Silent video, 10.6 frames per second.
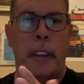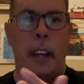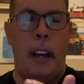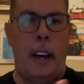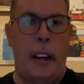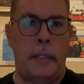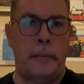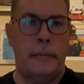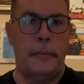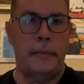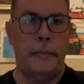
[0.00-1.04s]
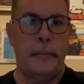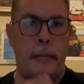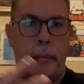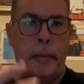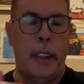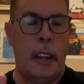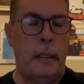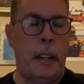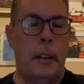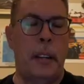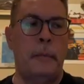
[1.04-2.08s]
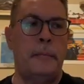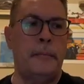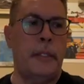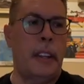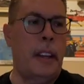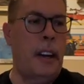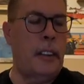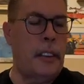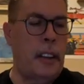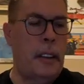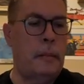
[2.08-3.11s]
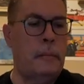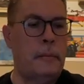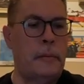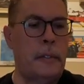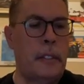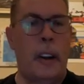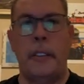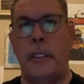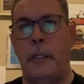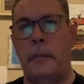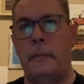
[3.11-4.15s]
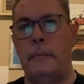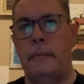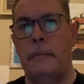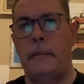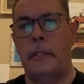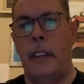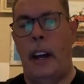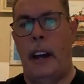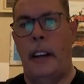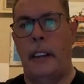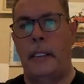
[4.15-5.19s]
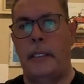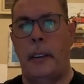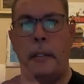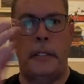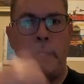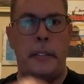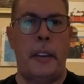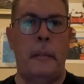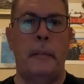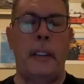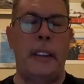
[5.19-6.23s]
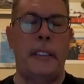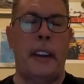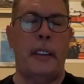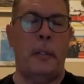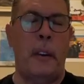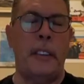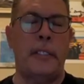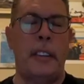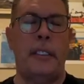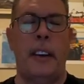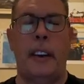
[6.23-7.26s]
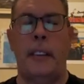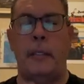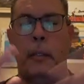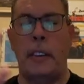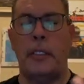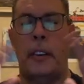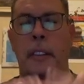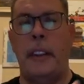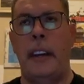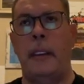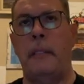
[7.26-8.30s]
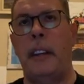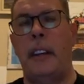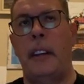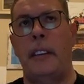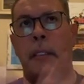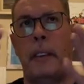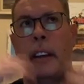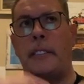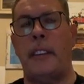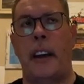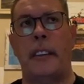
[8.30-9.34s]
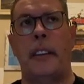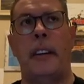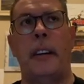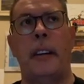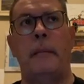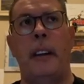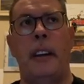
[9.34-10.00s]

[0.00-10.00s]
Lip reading: Anyway, there's a cartoon. He's like it's like Western themed. Some guy's talking to him,